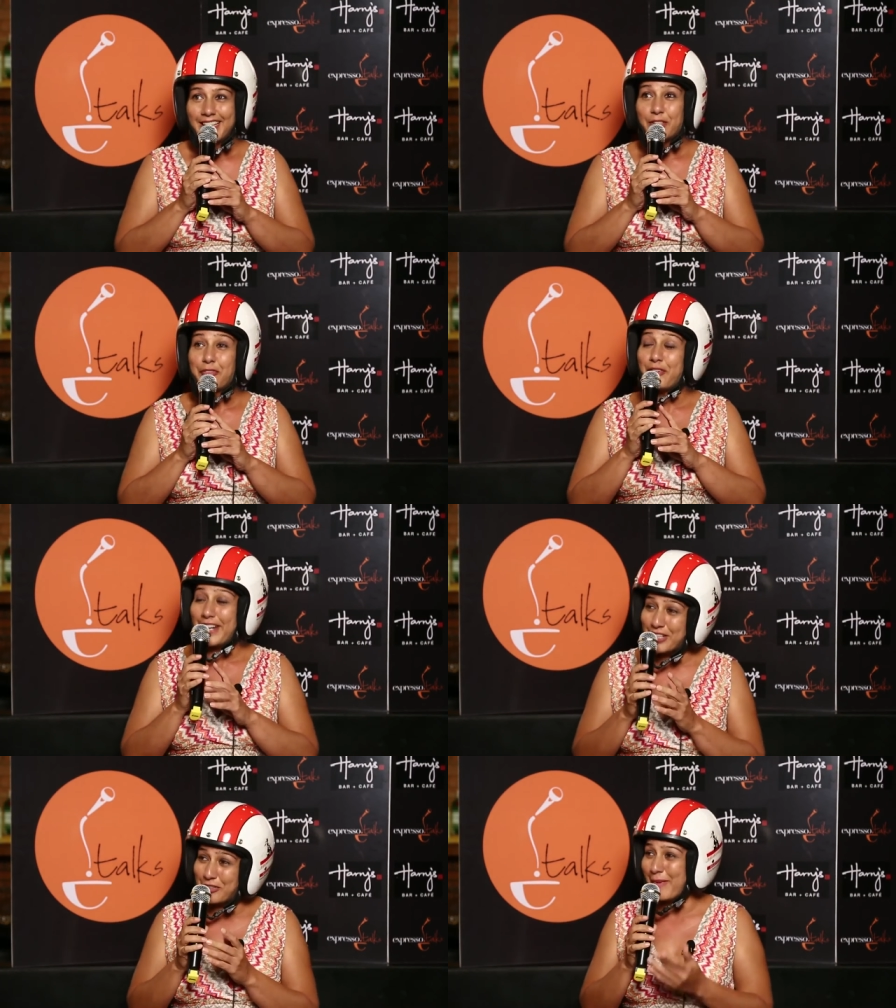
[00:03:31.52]
The
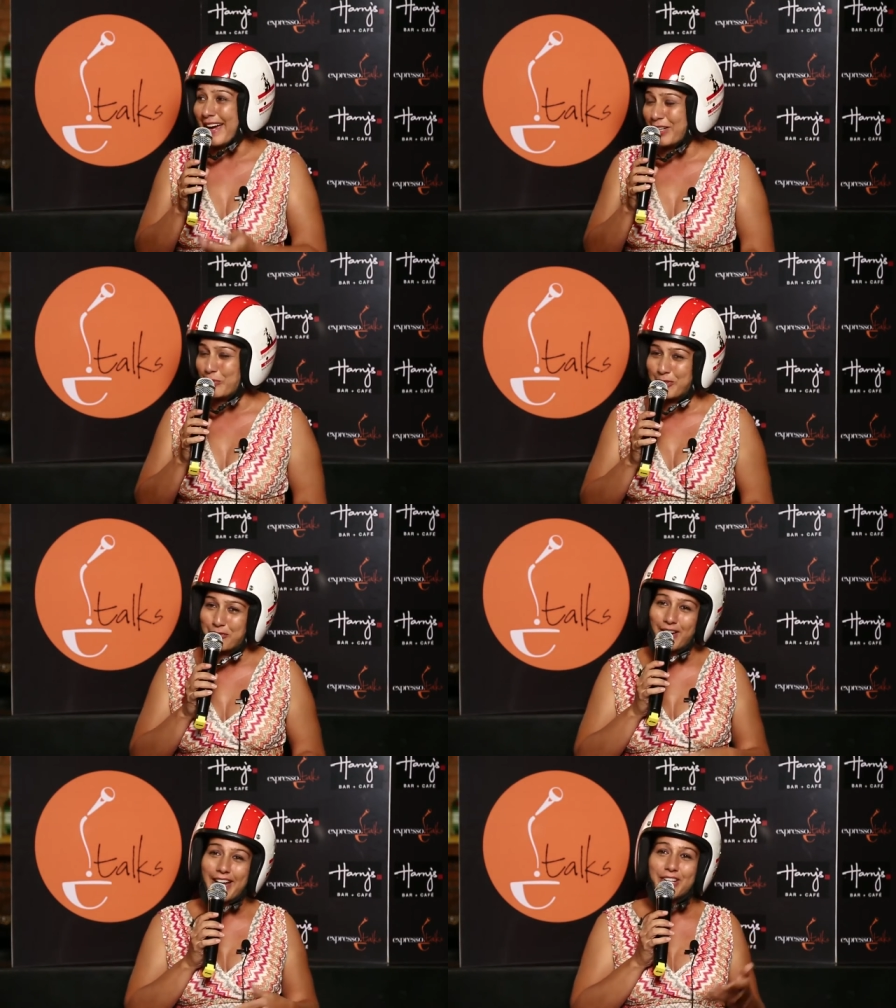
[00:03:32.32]
friend of mine
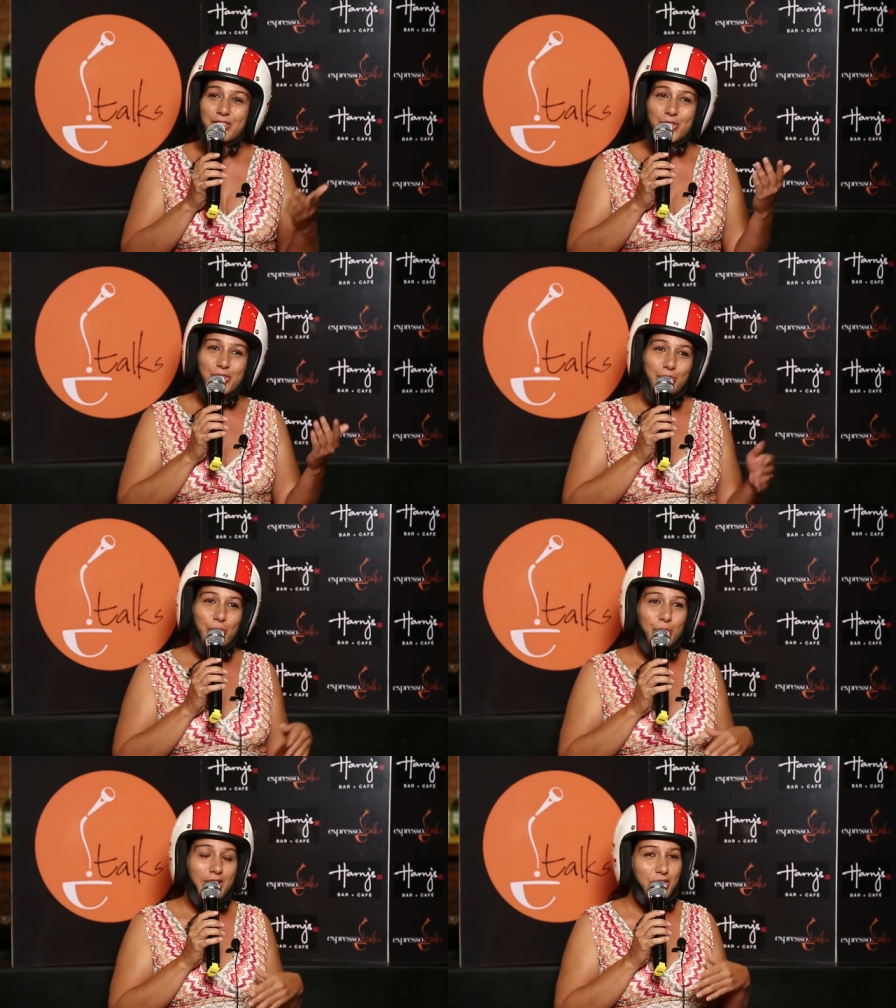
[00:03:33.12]
went flying across the
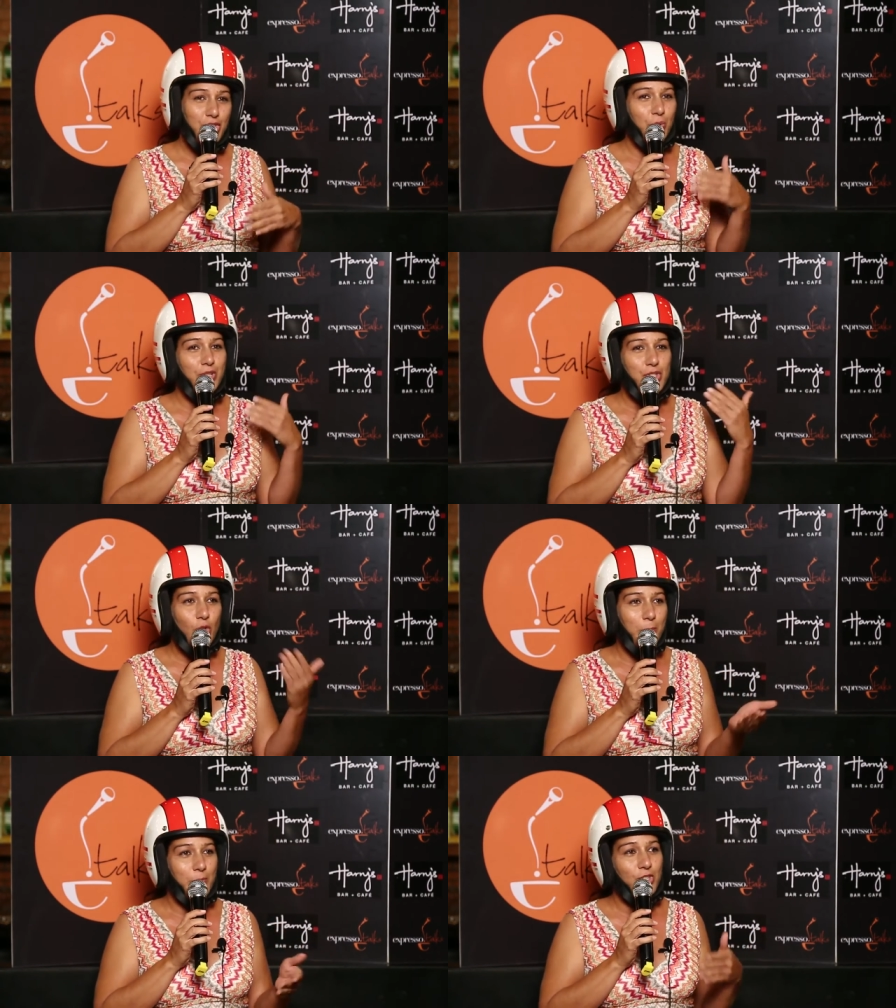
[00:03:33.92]
road, and she only
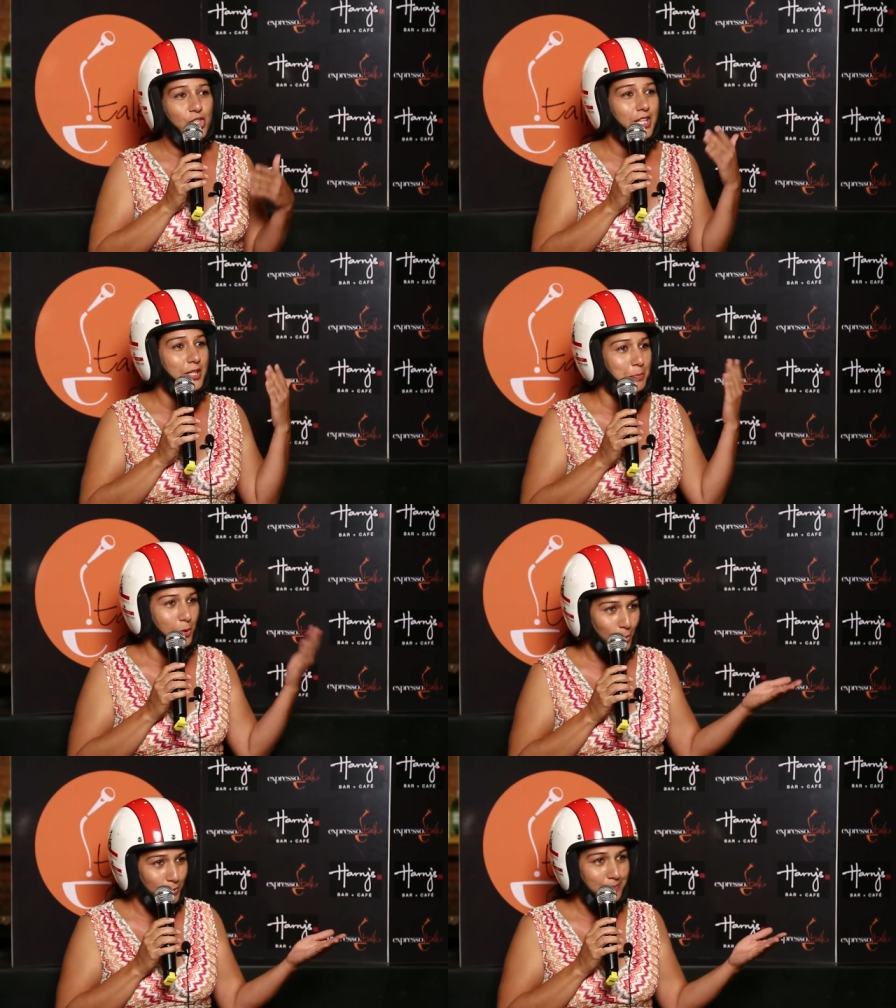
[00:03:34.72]
stopped when she hit a
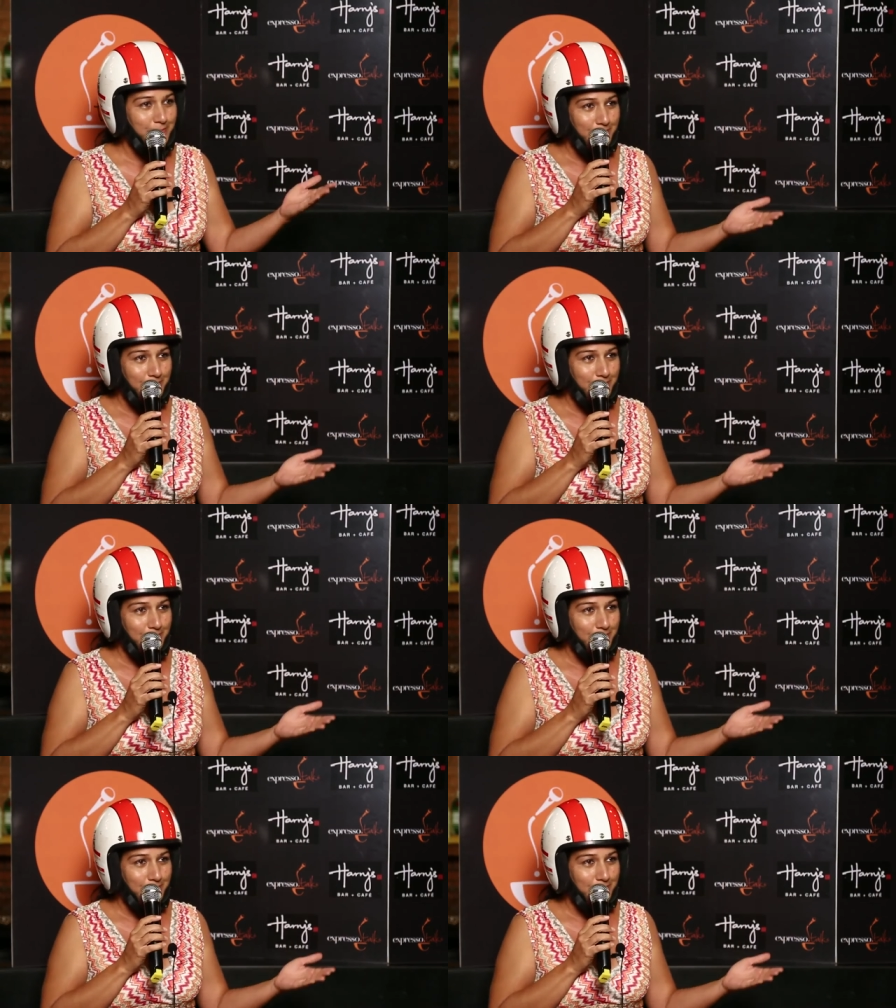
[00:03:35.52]
pole.